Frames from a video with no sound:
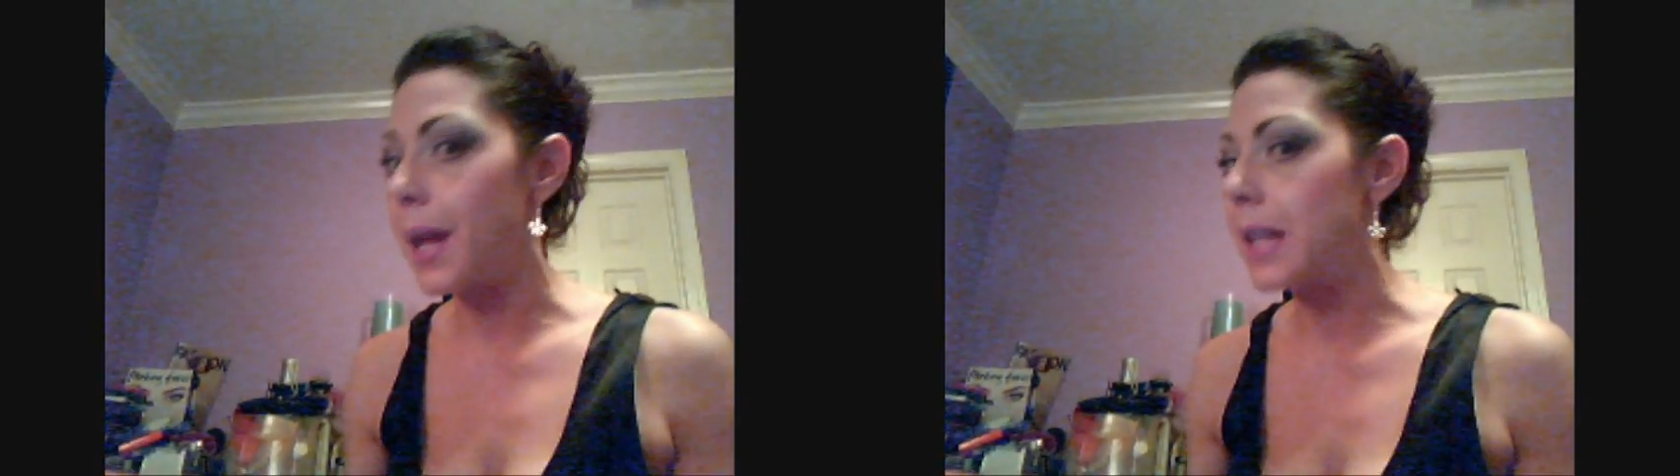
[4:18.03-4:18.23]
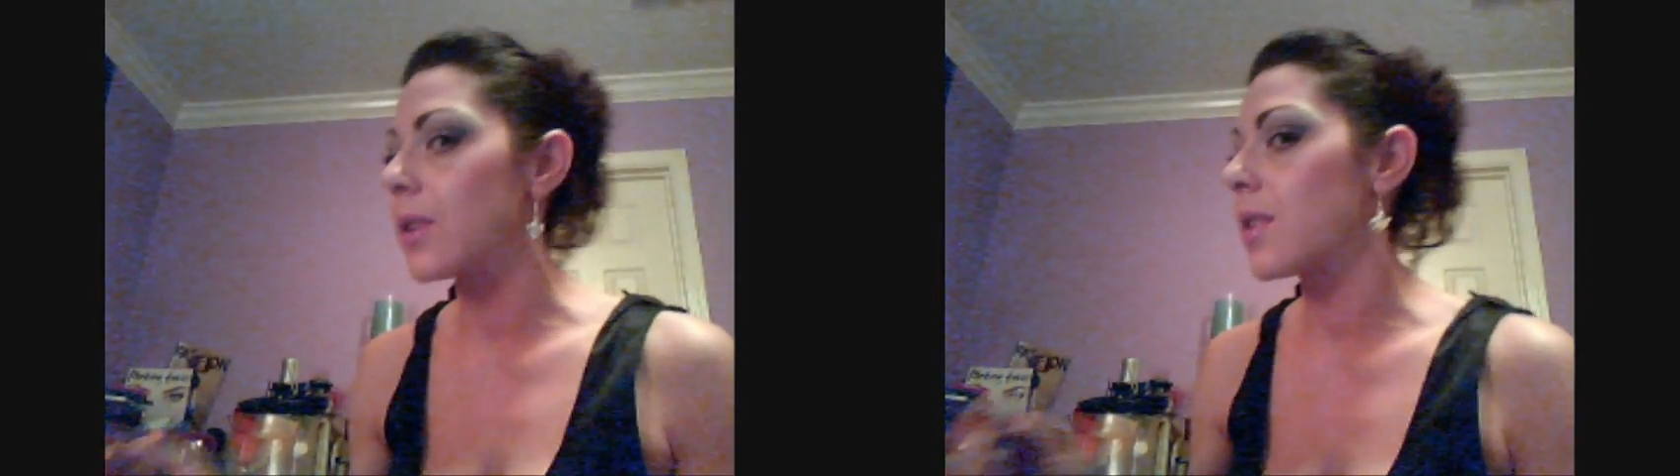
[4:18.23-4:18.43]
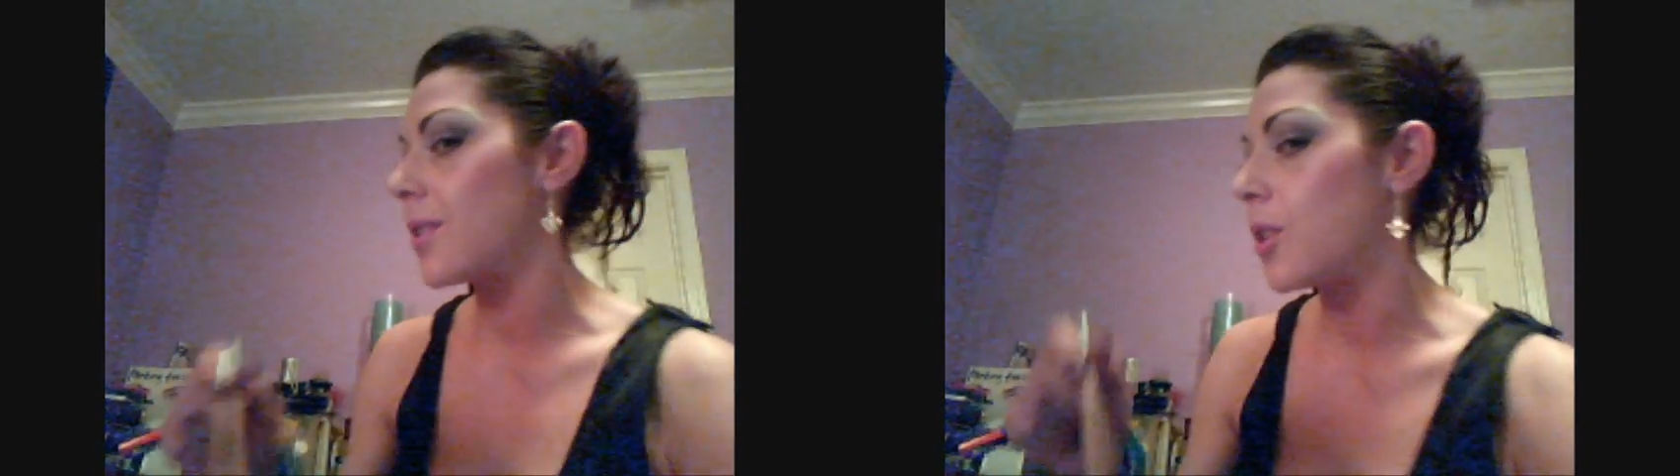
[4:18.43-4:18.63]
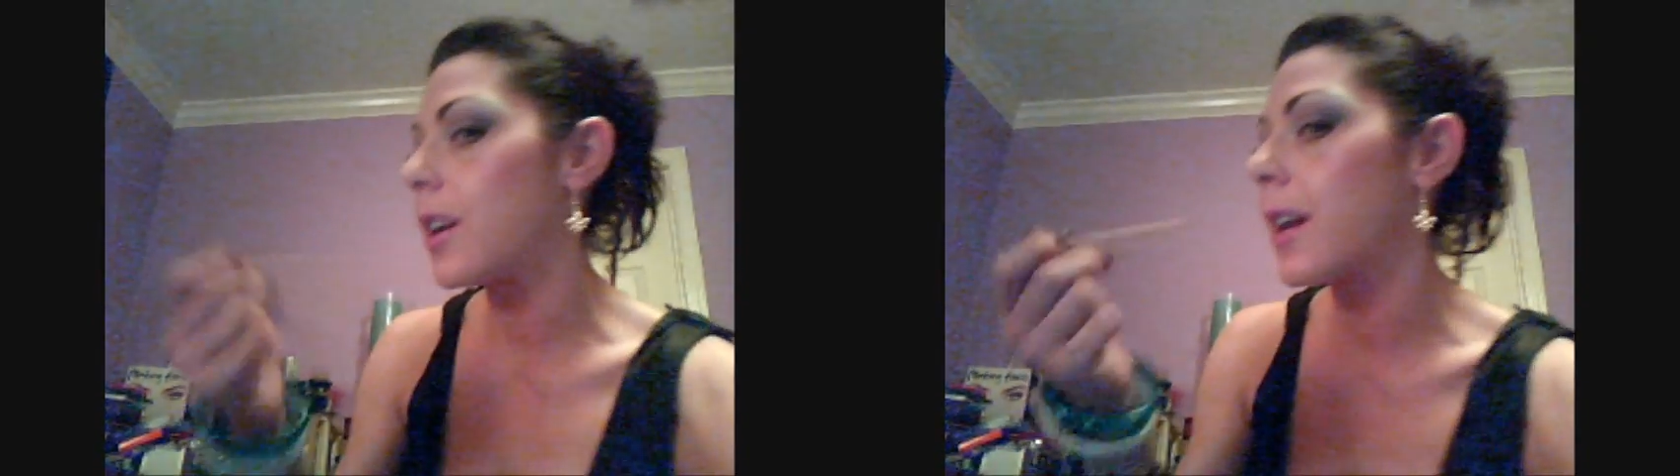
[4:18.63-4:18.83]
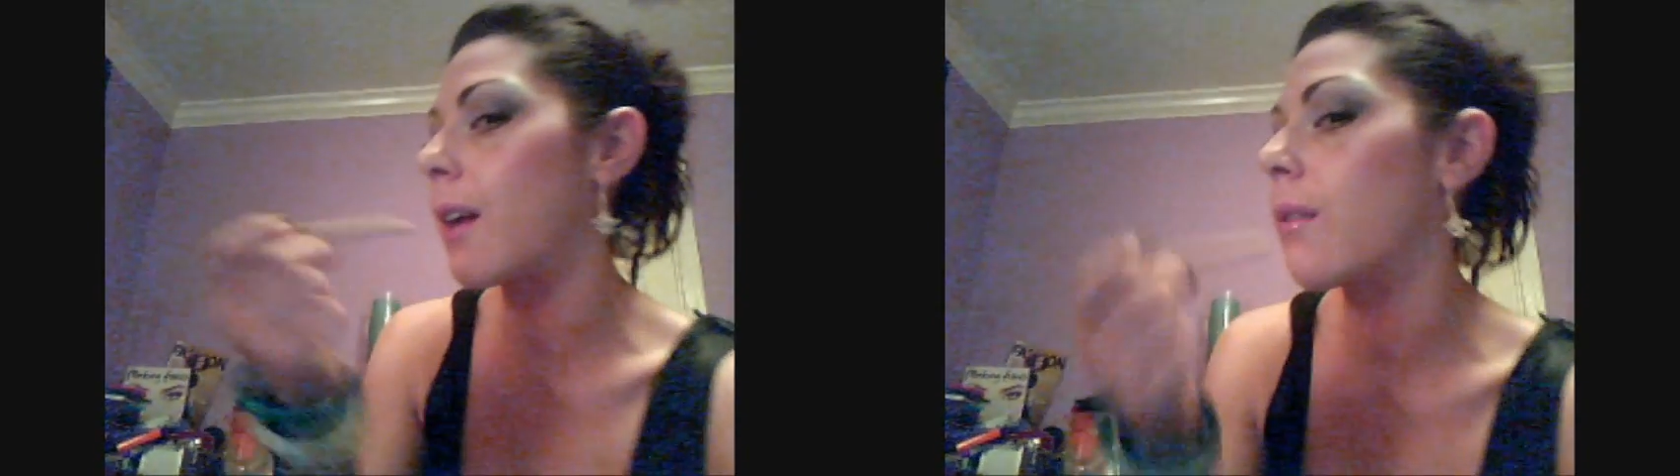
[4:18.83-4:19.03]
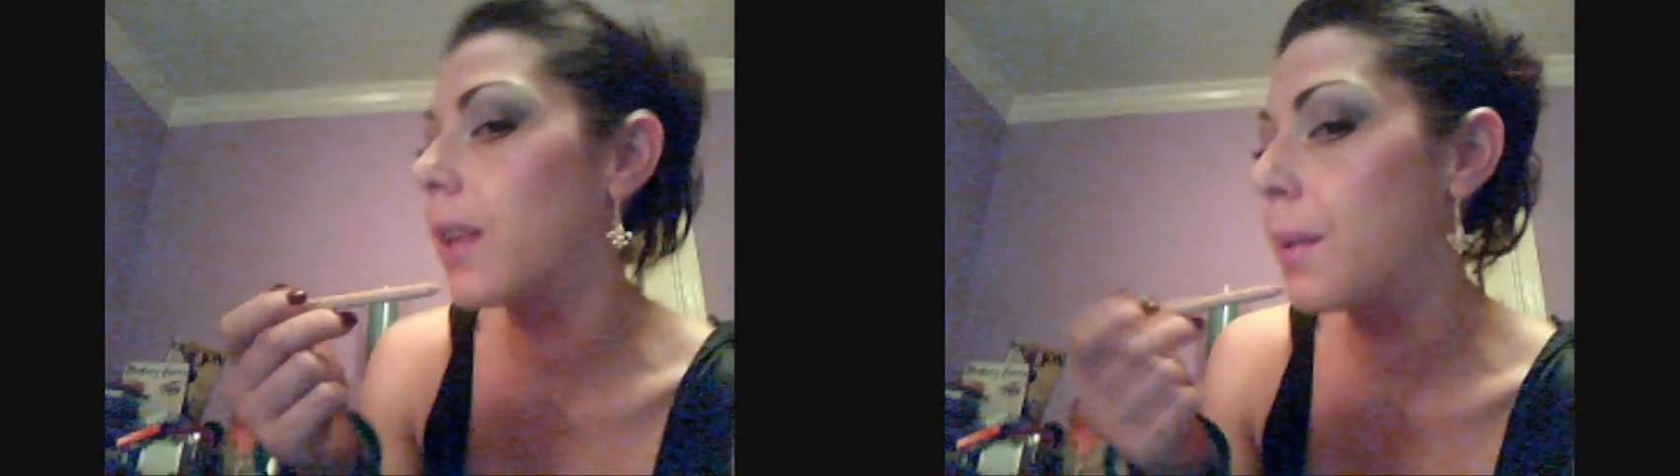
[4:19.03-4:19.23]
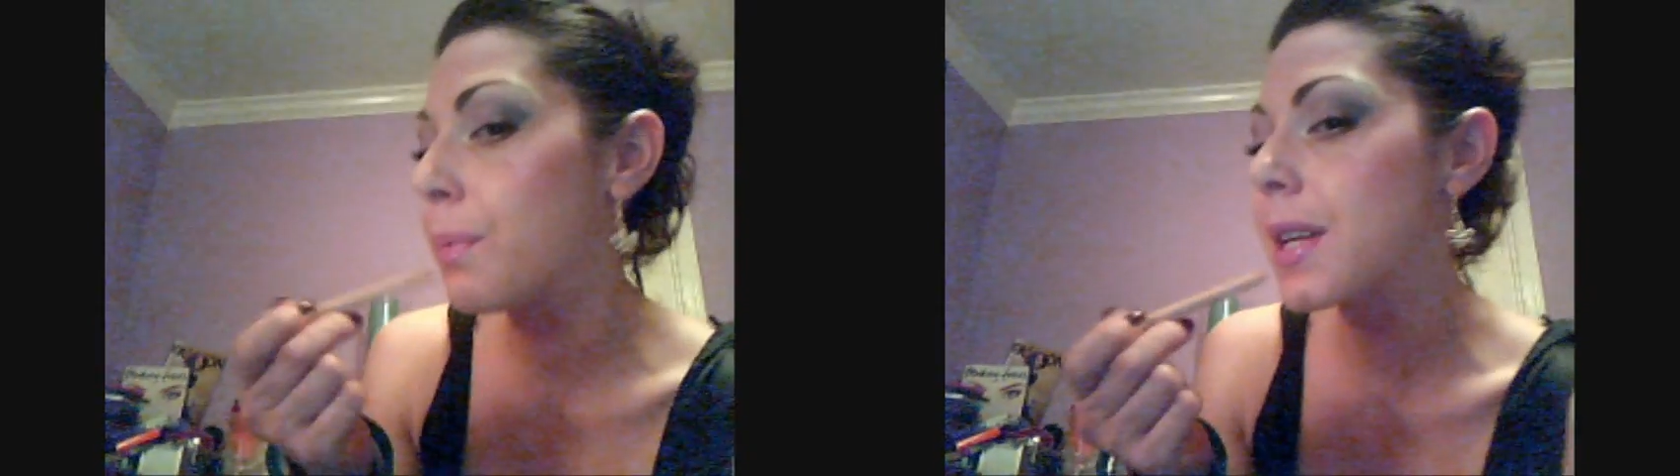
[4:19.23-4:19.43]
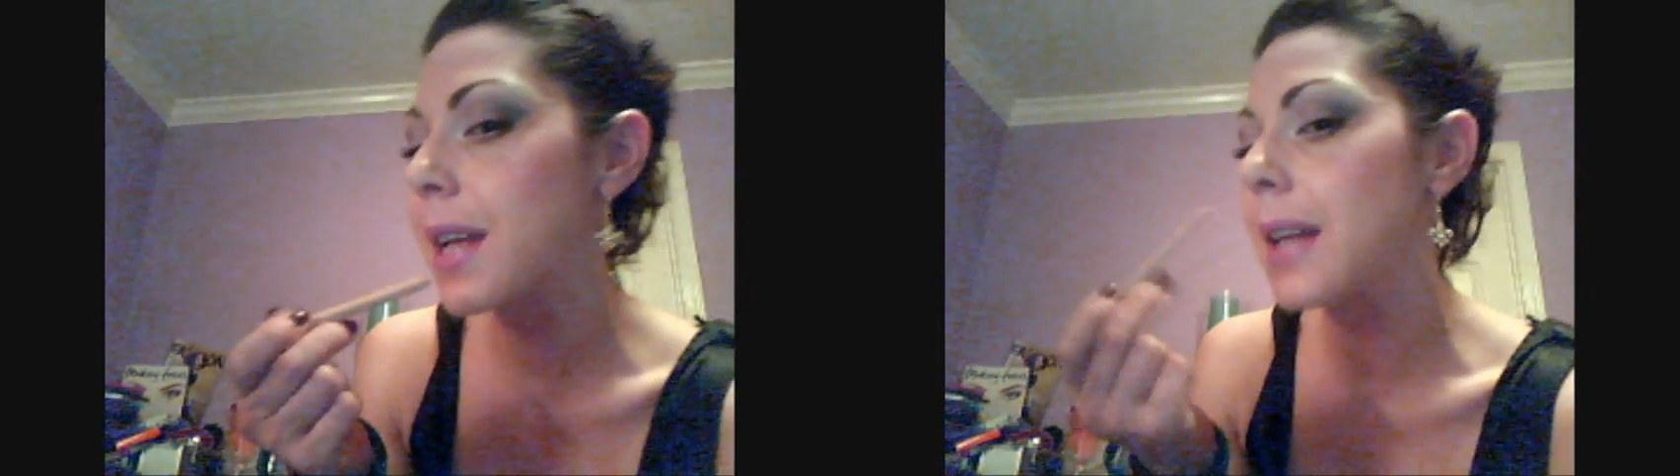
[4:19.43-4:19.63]
a pencil so you can get really
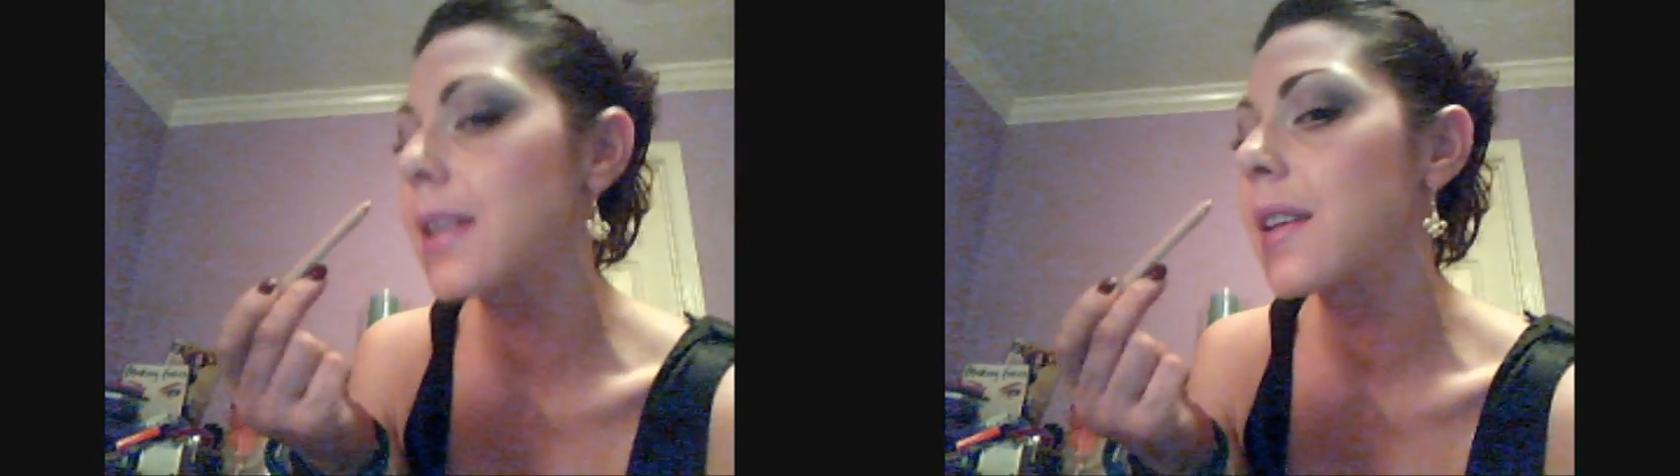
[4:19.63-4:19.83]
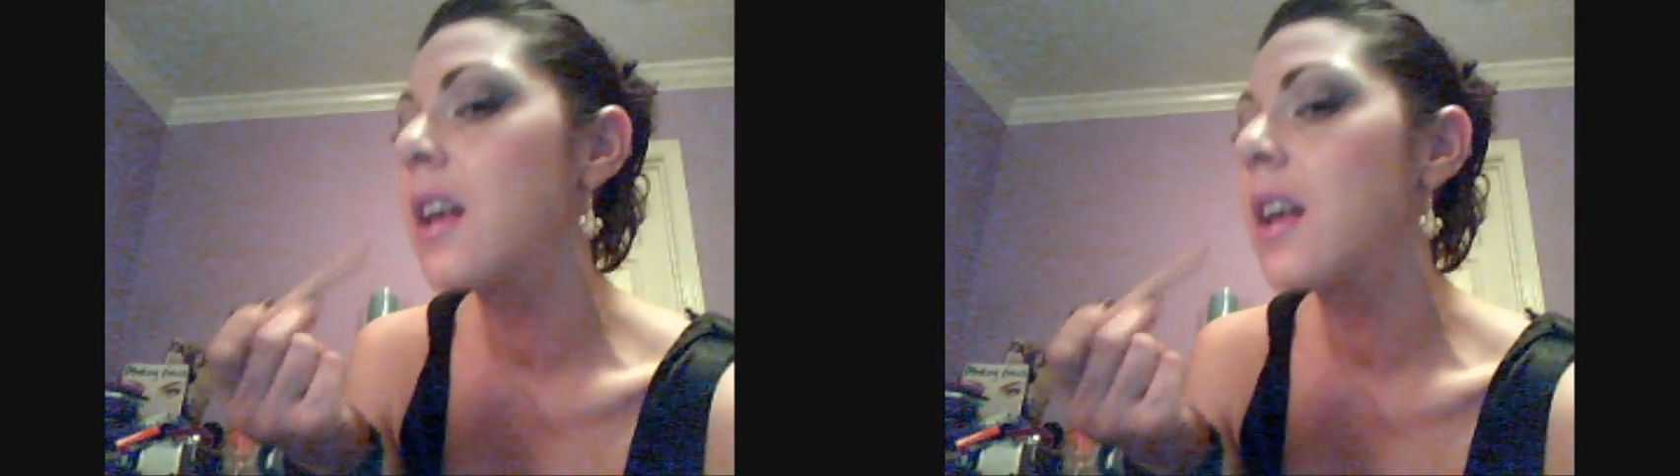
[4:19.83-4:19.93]
precise.